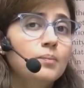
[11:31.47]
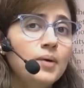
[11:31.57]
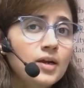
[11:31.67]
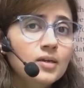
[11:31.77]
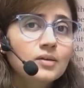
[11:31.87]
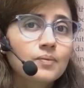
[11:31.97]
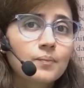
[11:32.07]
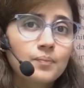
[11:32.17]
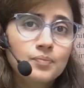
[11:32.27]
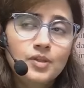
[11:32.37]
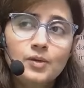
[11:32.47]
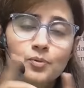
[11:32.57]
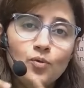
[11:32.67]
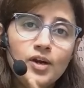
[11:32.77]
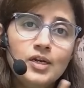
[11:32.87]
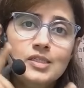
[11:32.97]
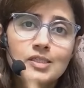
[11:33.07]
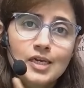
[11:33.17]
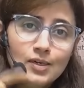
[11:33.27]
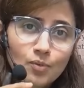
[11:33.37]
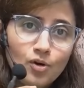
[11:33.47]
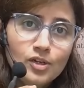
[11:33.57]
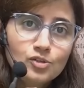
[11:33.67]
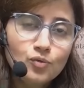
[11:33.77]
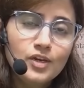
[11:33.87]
But they provide distilled models.